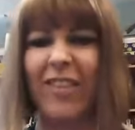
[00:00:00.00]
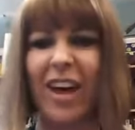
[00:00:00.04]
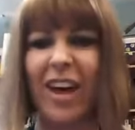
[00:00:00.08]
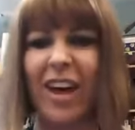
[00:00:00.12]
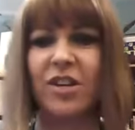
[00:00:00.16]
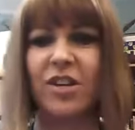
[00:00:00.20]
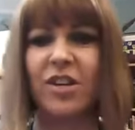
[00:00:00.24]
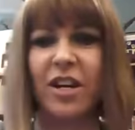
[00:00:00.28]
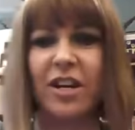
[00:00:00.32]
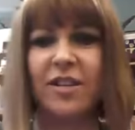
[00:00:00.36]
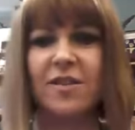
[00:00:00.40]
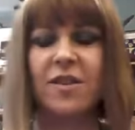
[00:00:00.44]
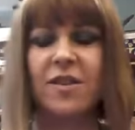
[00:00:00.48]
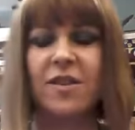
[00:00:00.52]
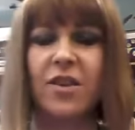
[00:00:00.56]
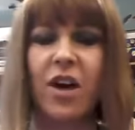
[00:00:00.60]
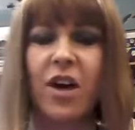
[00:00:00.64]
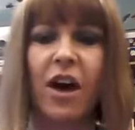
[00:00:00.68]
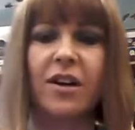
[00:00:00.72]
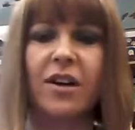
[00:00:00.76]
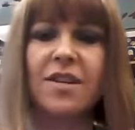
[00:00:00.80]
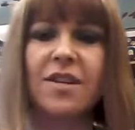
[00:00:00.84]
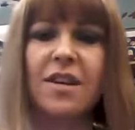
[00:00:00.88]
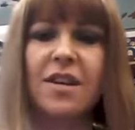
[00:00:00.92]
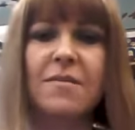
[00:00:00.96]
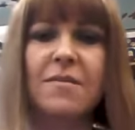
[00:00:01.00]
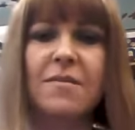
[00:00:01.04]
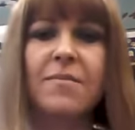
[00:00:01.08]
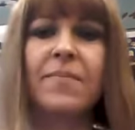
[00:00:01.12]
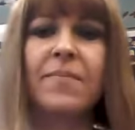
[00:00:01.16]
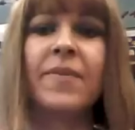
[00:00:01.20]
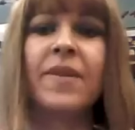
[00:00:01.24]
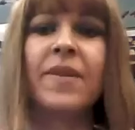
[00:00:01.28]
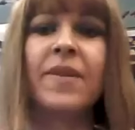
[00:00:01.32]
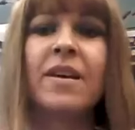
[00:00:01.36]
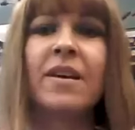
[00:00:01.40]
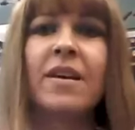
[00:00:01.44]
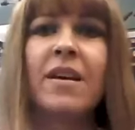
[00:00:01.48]
and I haven't had a chance to talk to
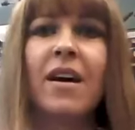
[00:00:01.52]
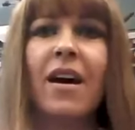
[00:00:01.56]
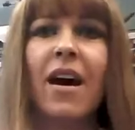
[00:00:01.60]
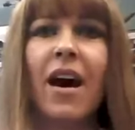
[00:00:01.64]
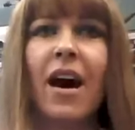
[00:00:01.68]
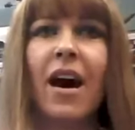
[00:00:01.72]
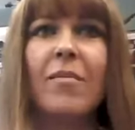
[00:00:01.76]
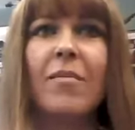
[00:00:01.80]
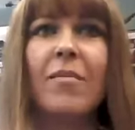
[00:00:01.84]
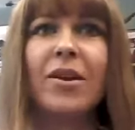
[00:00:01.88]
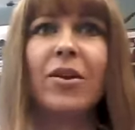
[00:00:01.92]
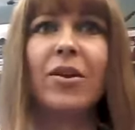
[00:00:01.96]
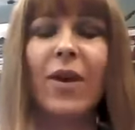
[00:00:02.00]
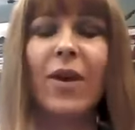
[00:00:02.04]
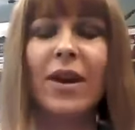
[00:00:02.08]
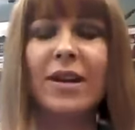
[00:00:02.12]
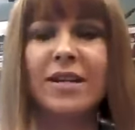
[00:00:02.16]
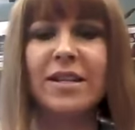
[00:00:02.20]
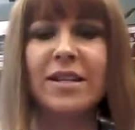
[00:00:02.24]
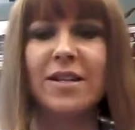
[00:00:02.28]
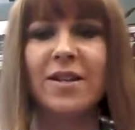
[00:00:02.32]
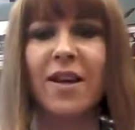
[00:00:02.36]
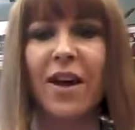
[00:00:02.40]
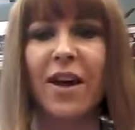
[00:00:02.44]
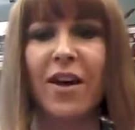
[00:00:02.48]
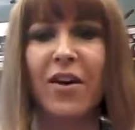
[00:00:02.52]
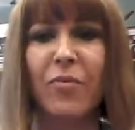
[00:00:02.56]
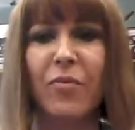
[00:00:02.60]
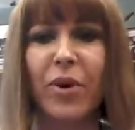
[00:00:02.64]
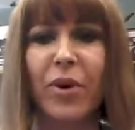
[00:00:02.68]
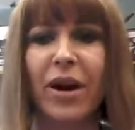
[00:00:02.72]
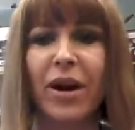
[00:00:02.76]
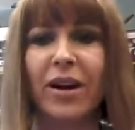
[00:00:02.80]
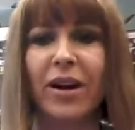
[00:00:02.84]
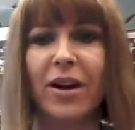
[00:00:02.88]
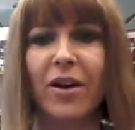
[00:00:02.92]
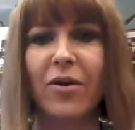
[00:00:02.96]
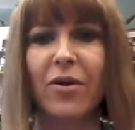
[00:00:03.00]
him in great
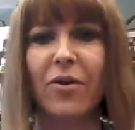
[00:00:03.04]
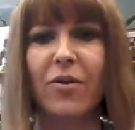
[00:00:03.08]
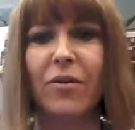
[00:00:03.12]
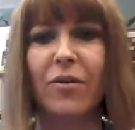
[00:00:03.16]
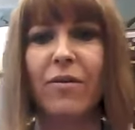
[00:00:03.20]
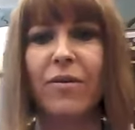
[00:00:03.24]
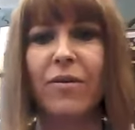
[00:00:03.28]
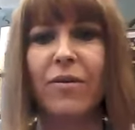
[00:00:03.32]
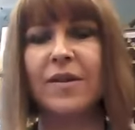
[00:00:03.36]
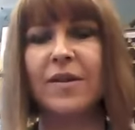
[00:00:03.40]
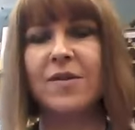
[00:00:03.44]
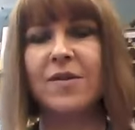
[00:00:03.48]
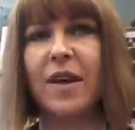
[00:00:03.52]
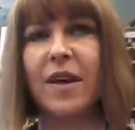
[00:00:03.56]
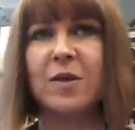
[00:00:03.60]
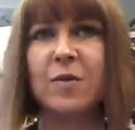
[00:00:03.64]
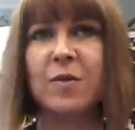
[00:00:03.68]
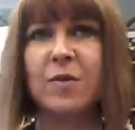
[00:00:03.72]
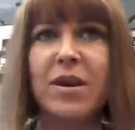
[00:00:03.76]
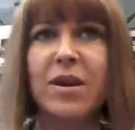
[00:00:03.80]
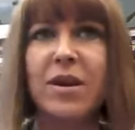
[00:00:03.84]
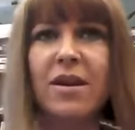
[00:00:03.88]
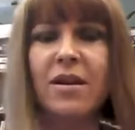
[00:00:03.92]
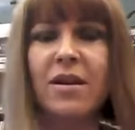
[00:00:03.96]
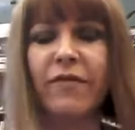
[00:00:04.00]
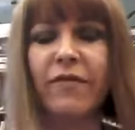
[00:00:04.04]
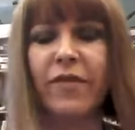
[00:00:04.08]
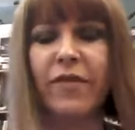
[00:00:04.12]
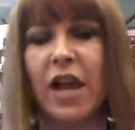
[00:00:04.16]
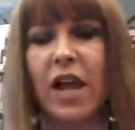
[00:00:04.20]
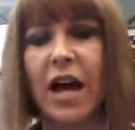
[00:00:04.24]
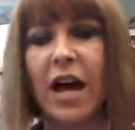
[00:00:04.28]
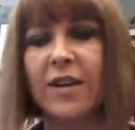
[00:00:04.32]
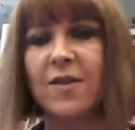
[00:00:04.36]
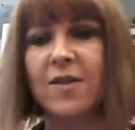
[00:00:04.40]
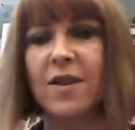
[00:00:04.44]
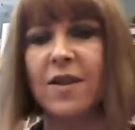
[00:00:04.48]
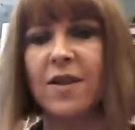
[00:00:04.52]
detail, but I know things like speed and
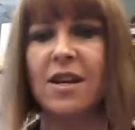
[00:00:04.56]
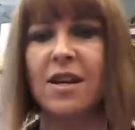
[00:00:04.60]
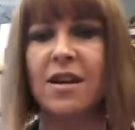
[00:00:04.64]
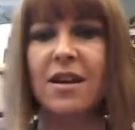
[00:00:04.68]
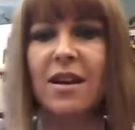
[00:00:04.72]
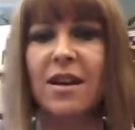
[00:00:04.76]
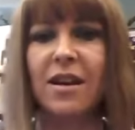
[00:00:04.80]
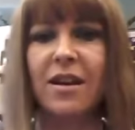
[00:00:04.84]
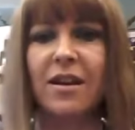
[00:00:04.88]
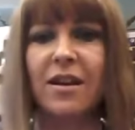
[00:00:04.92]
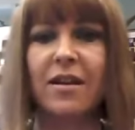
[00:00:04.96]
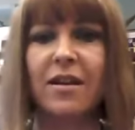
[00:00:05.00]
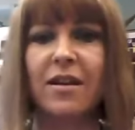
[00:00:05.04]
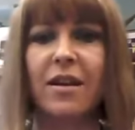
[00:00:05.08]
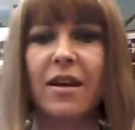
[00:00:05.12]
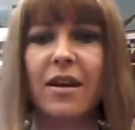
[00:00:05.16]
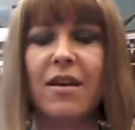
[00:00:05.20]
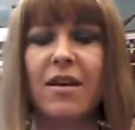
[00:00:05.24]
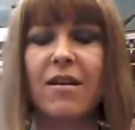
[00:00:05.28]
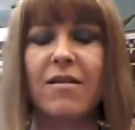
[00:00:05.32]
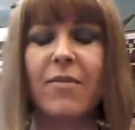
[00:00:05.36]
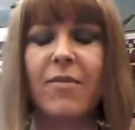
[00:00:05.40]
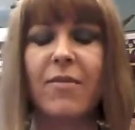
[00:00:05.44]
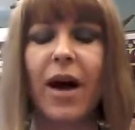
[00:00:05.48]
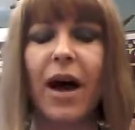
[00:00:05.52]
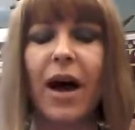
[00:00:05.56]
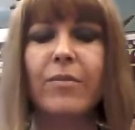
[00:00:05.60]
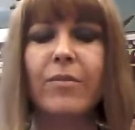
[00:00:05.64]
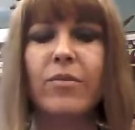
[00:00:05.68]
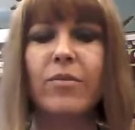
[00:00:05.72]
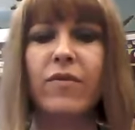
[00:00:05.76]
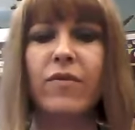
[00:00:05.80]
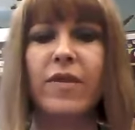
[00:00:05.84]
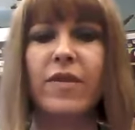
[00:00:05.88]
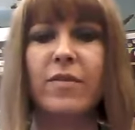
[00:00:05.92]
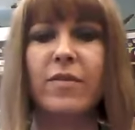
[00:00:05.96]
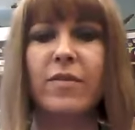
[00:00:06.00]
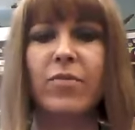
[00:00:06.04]
velocity, and
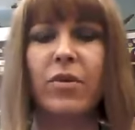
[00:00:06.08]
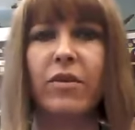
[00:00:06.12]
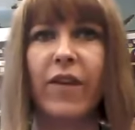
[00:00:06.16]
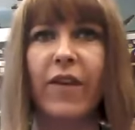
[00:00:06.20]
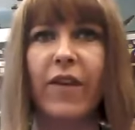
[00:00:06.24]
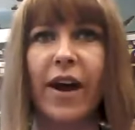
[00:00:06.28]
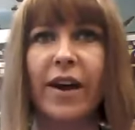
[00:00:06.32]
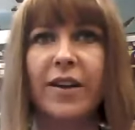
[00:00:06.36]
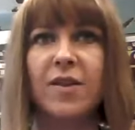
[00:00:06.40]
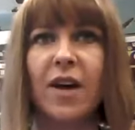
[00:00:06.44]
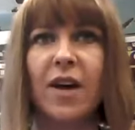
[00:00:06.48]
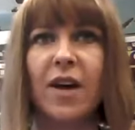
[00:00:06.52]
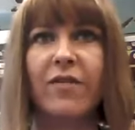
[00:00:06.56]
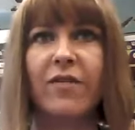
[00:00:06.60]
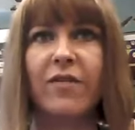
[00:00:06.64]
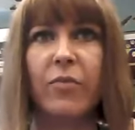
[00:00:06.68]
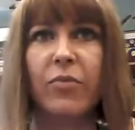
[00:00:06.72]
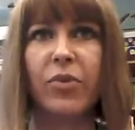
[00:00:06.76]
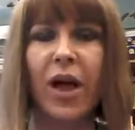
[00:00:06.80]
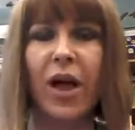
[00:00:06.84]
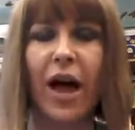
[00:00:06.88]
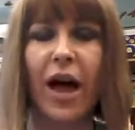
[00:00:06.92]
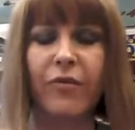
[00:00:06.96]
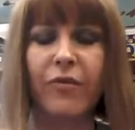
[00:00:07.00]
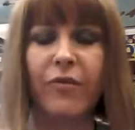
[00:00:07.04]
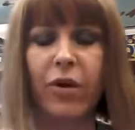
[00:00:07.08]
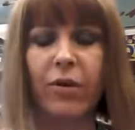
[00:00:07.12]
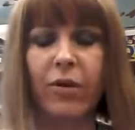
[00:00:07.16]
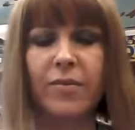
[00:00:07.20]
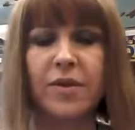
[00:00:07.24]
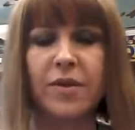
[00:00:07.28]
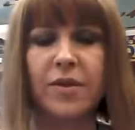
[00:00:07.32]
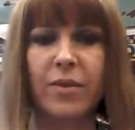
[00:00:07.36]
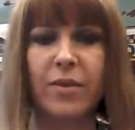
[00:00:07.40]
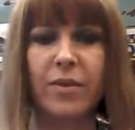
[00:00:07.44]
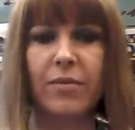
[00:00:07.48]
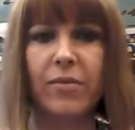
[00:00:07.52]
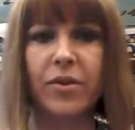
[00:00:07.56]
iMovie provides kind of a platform
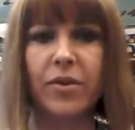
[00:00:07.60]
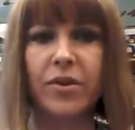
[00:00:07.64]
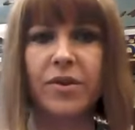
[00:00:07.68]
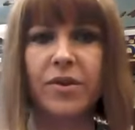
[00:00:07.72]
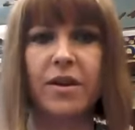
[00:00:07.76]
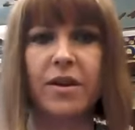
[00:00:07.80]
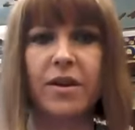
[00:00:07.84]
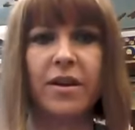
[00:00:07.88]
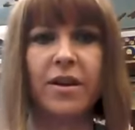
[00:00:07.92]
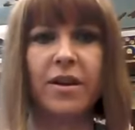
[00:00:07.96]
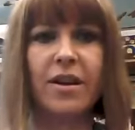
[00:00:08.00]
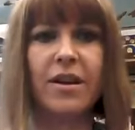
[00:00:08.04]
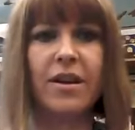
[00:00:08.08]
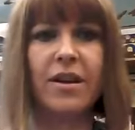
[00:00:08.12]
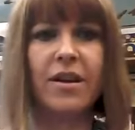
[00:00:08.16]
to be able to